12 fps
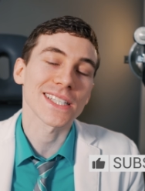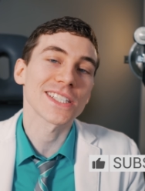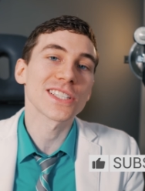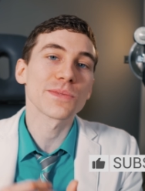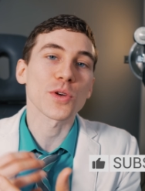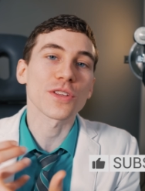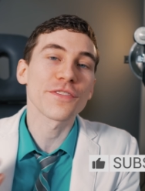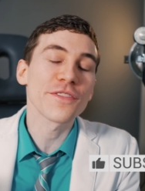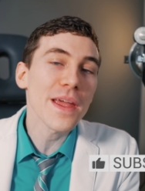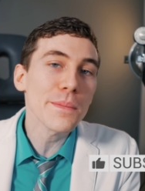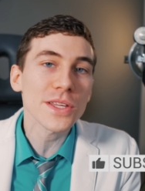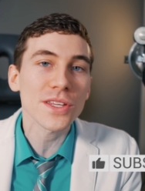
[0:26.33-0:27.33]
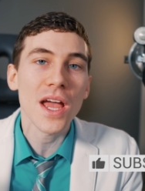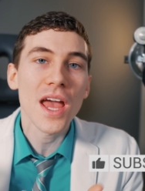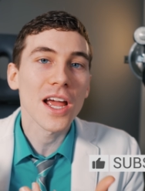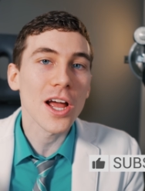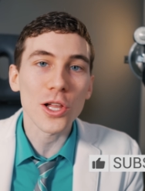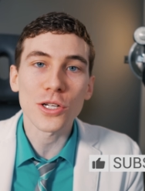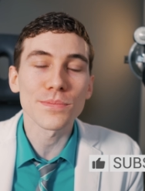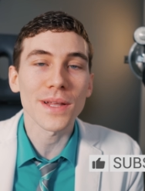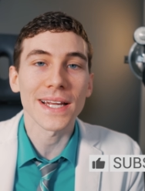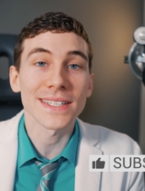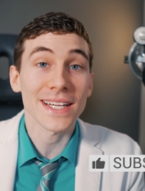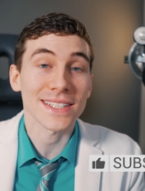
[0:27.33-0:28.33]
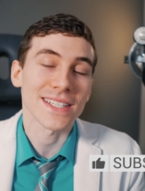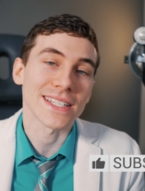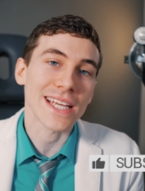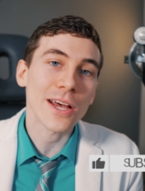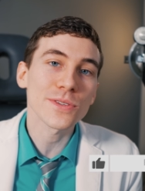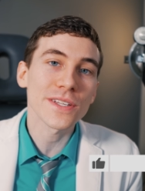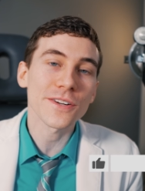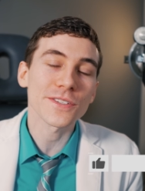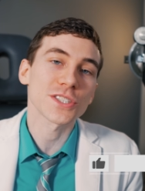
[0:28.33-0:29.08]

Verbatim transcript: This is the most famous colorblind test that's out there.